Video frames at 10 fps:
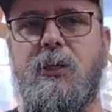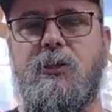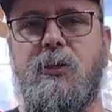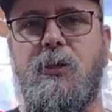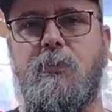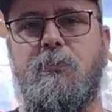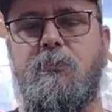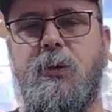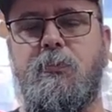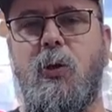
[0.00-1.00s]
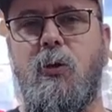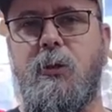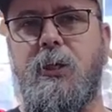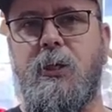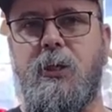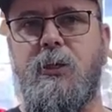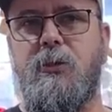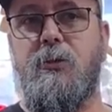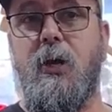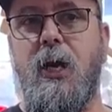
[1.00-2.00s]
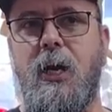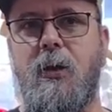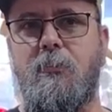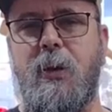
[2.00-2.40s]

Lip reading: he's going to be pulling it to a higher